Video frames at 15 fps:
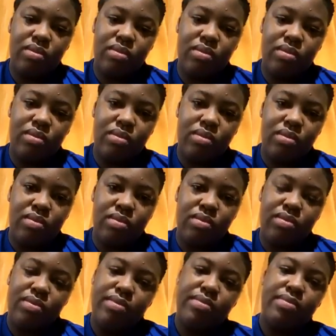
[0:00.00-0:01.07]

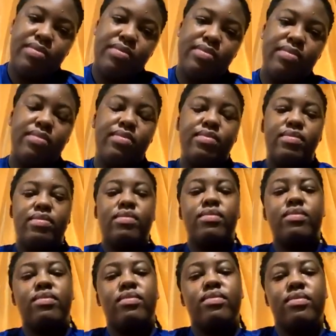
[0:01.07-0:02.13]

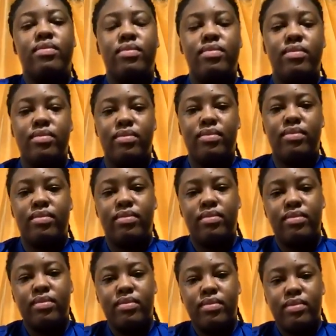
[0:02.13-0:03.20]

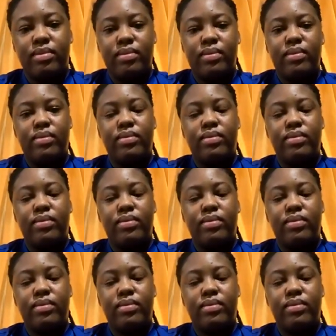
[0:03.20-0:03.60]
The person shown says nothing.